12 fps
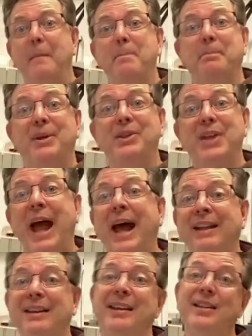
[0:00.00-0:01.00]
But that
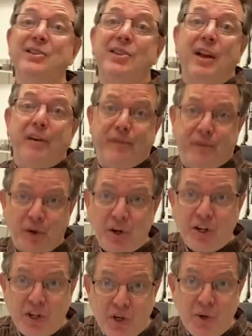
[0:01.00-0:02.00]
is for
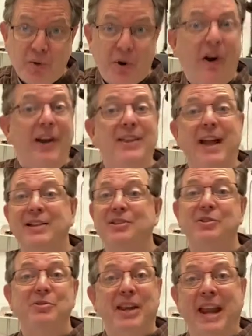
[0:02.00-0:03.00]
you, all right?
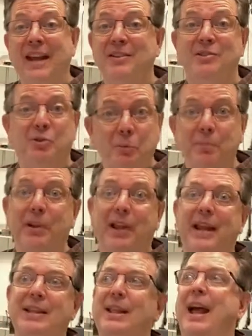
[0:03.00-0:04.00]
You can't
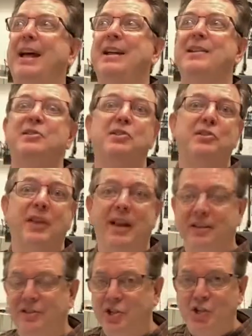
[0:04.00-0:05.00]
duplicate that
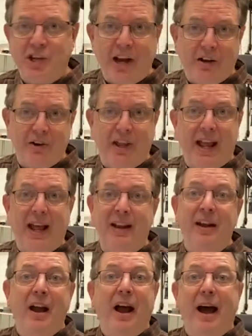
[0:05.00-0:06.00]
and share that.
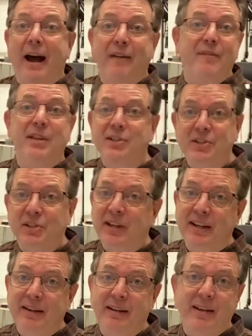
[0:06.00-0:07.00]

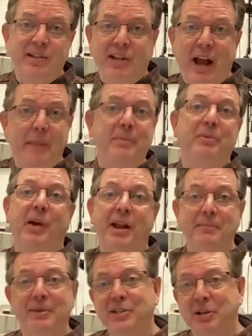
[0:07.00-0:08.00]
Obviously, it's copyrighted
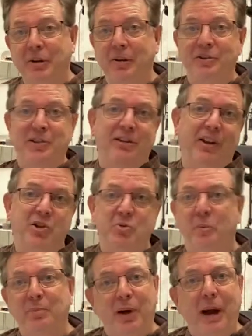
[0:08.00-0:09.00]
material, it's intellectual
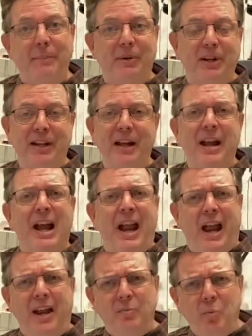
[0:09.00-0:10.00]
property,
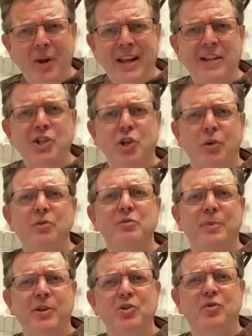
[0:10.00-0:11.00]
and we in children's
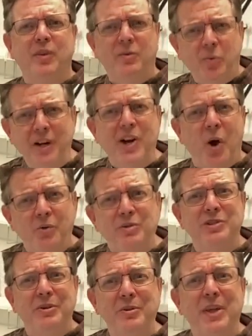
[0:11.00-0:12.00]
ministry, we don't
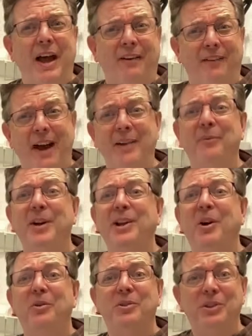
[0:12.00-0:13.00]
do that, right? We
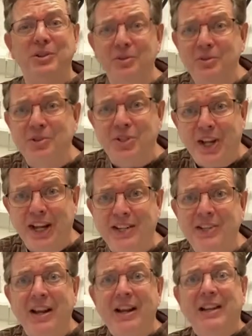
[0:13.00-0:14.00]
don't use things
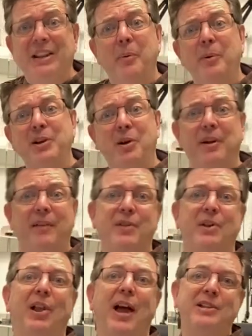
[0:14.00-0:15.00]
that we don't have the
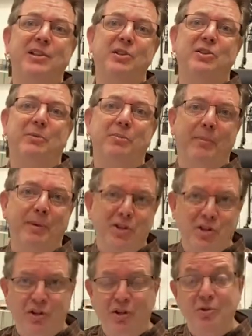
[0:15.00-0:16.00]
license or
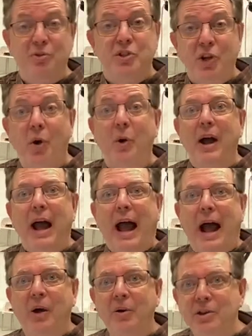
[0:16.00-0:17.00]
permission to use. So
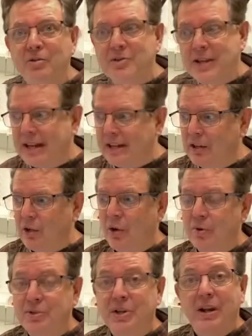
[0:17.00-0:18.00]
how do you get
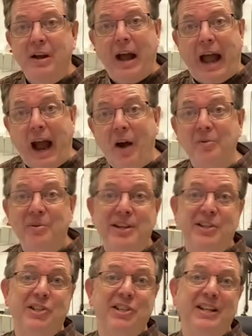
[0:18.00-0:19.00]
those outreach
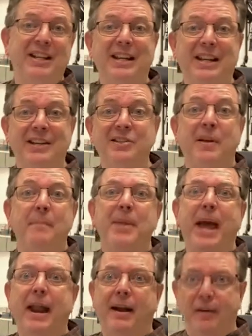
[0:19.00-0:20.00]
CDs
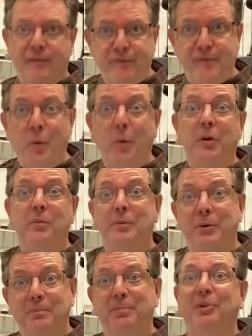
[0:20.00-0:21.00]
at an
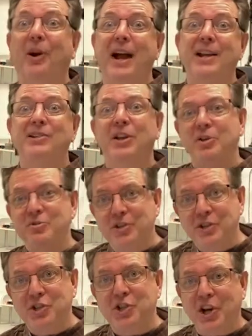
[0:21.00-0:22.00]
affordable price that you
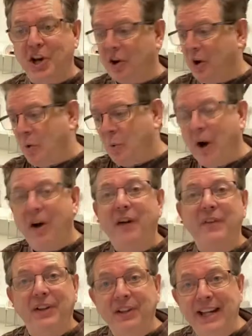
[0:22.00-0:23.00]
can share? Well,
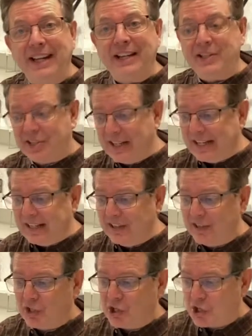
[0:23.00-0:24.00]
the link is in
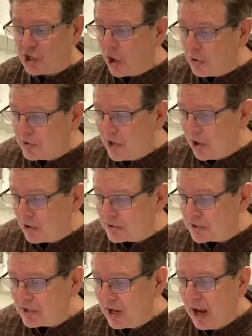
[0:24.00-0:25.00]
the show
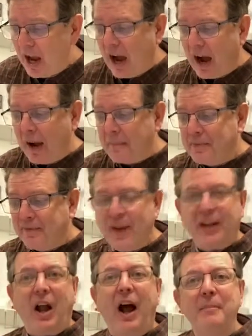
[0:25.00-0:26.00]
notes. In
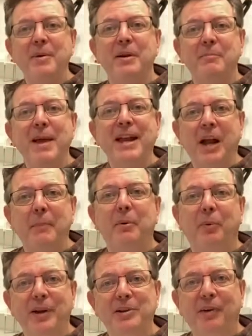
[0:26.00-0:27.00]
fact, I'm going to make up a
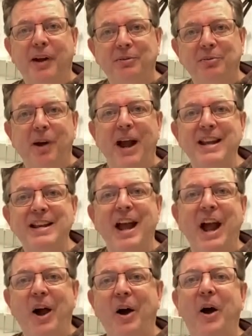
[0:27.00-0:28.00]
redirect right
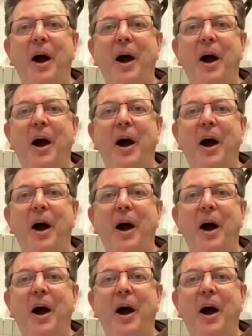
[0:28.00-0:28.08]
now.